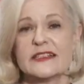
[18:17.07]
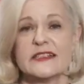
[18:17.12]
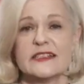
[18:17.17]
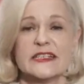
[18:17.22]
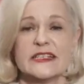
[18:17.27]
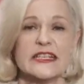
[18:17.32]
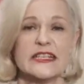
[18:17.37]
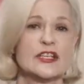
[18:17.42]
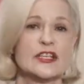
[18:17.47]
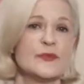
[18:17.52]

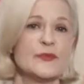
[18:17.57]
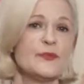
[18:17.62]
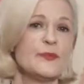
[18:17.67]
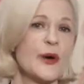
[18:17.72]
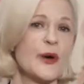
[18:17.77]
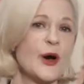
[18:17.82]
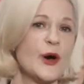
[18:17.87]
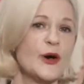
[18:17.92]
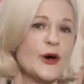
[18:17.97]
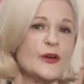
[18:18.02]

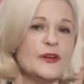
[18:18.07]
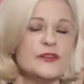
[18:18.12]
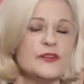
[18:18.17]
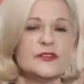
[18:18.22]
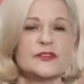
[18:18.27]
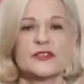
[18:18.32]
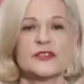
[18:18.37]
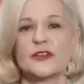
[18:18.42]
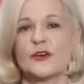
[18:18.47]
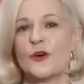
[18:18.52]

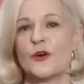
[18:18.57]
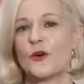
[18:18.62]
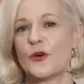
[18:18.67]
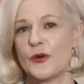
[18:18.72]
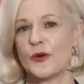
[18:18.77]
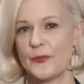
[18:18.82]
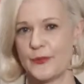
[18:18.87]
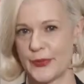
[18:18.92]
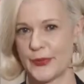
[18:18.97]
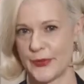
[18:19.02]
decompose or
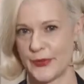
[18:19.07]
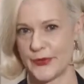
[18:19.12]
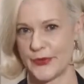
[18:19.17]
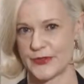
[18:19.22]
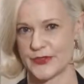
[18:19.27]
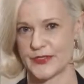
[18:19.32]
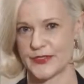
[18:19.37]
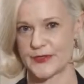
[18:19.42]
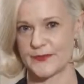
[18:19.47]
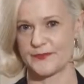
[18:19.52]
are
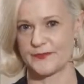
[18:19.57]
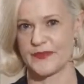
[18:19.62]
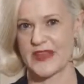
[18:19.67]
burnt,